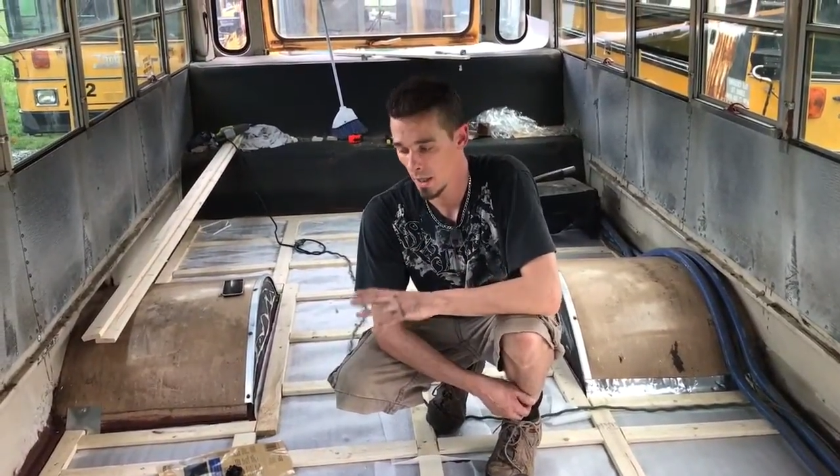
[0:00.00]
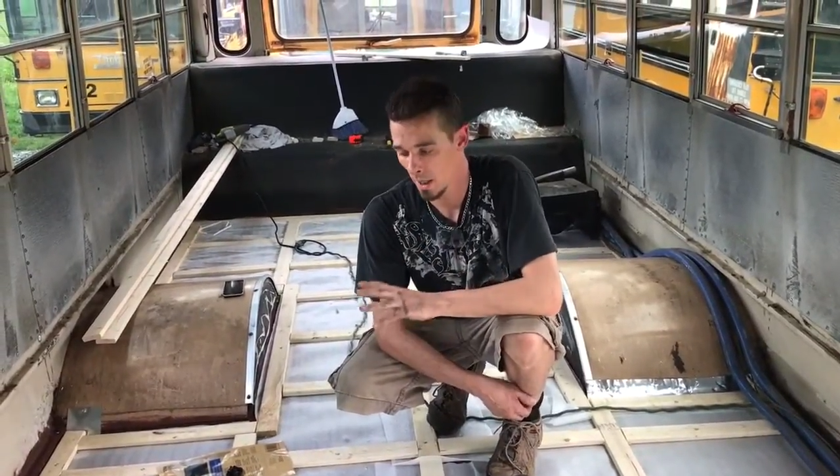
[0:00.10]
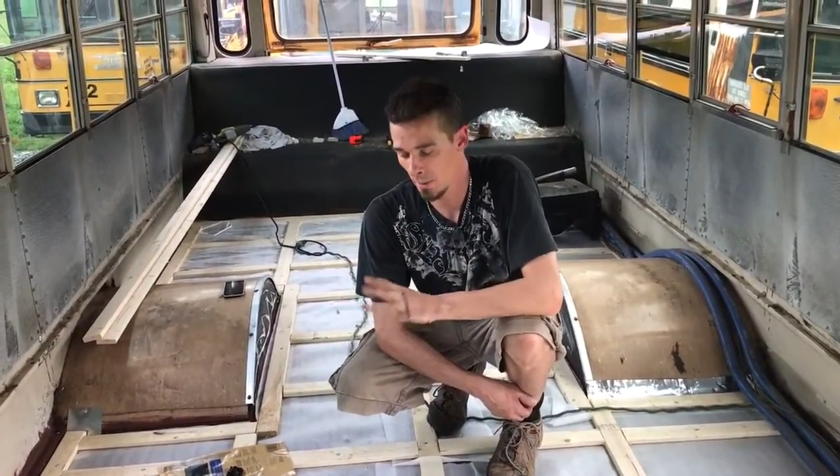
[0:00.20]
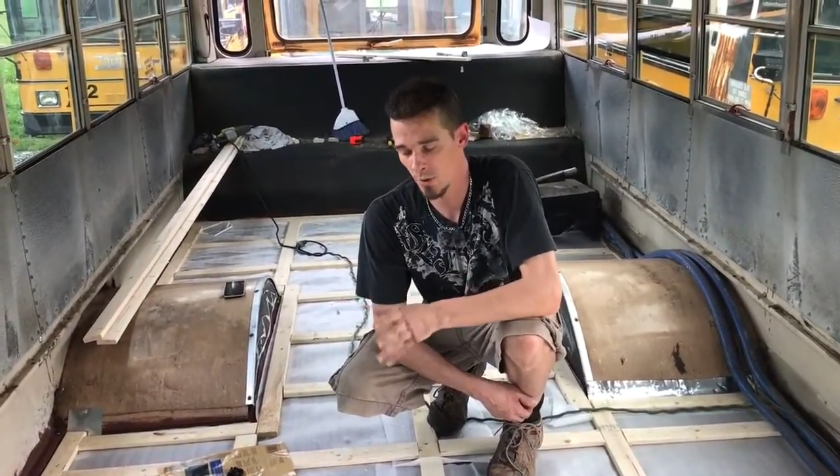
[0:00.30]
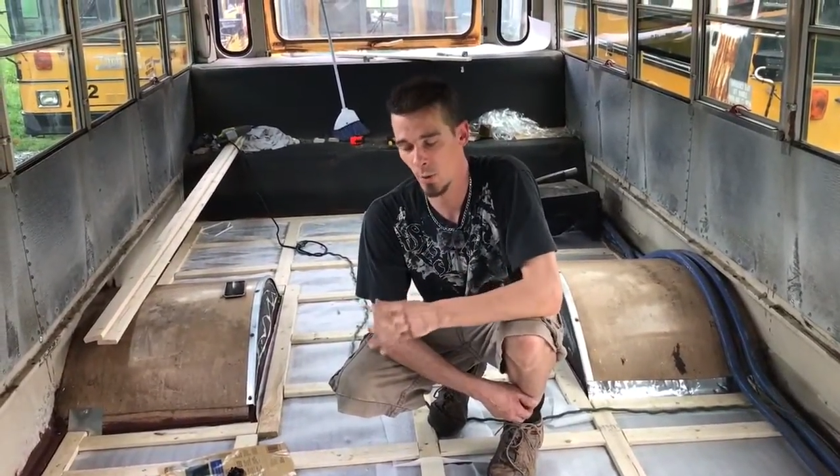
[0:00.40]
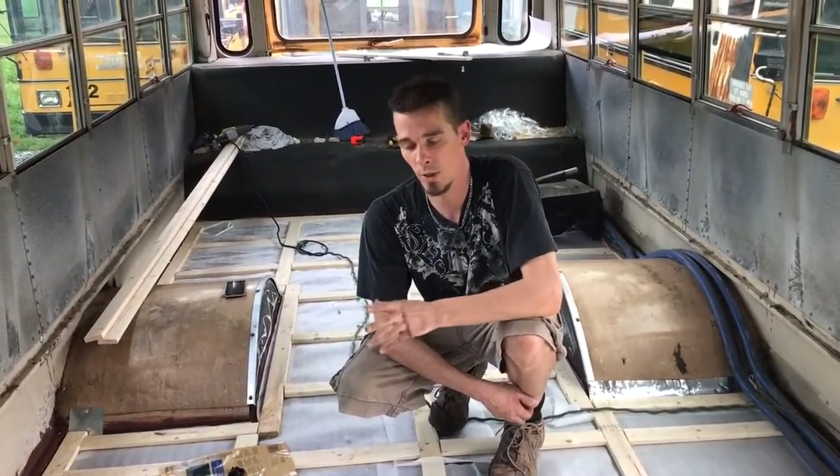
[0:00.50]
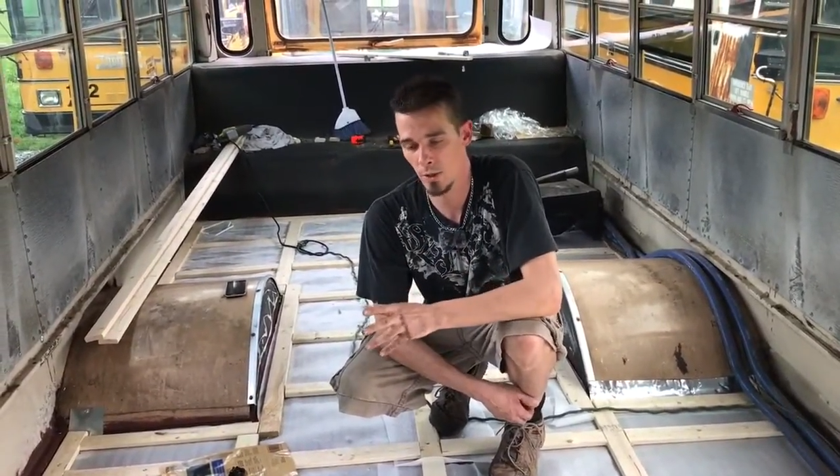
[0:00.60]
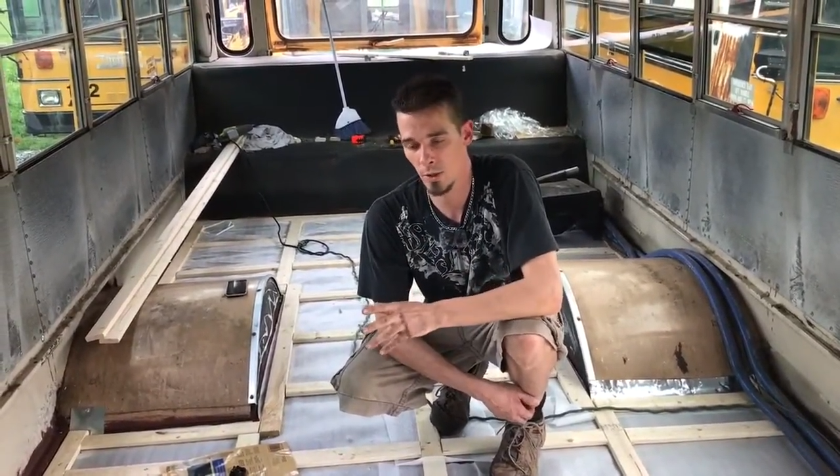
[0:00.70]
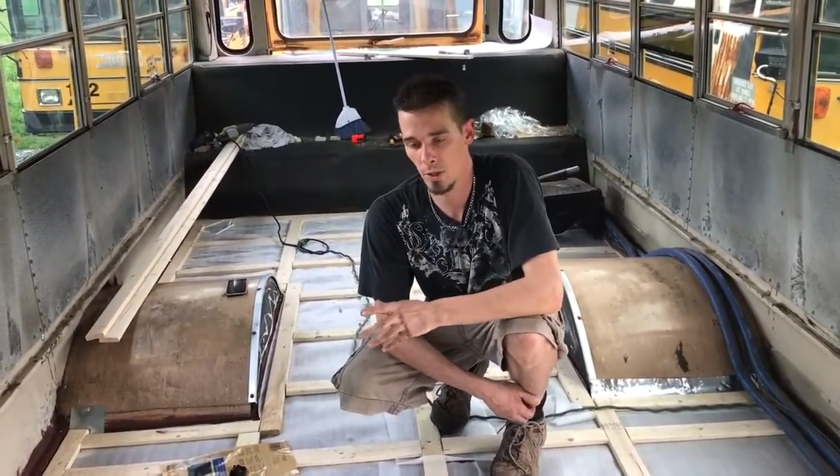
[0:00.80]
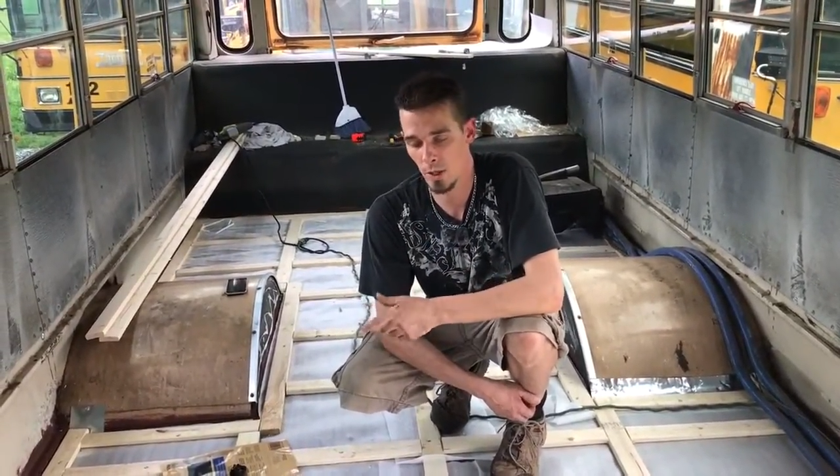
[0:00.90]
in between
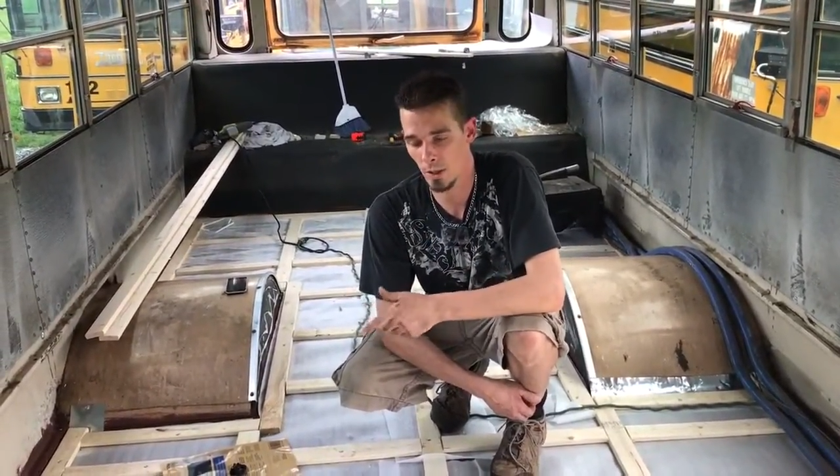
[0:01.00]
your